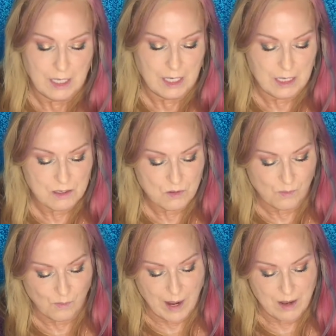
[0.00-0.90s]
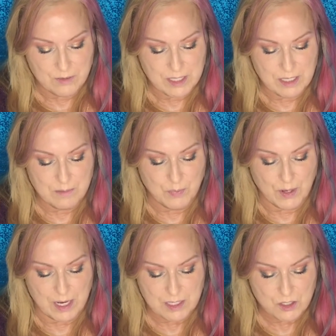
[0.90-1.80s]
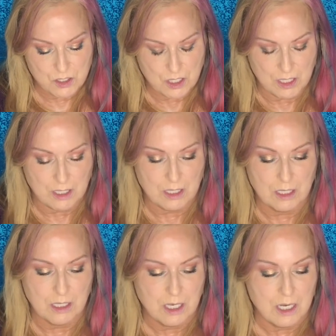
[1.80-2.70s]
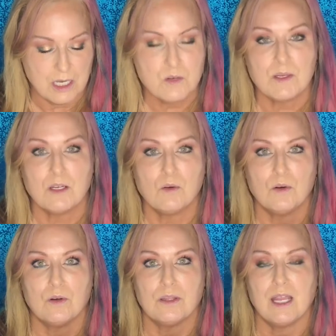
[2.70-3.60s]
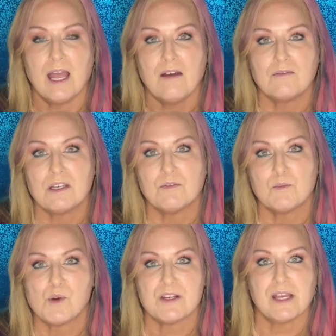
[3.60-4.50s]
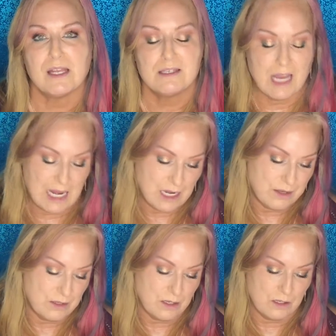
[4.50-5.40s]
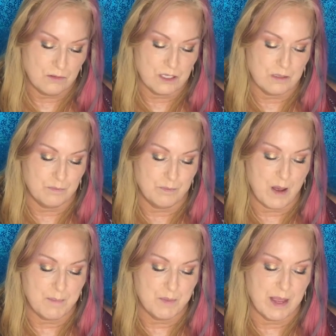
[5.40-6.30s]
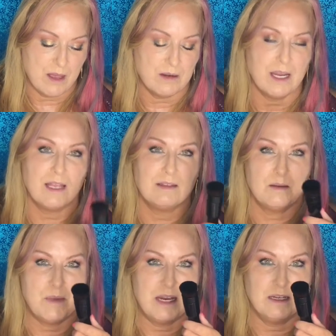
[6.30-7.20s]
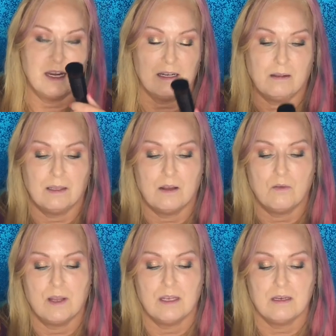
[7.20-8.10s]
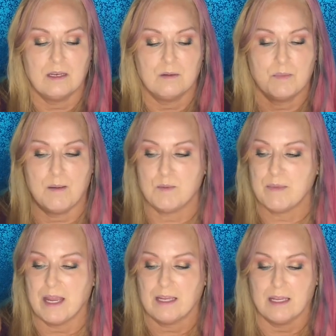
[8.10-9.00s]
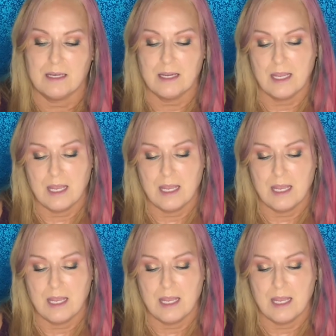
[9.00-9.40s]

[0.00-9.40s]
It is a rounded brush. It's really cool. They have different brush heads and you just pop them out and they magnetically go in. You pop them back in.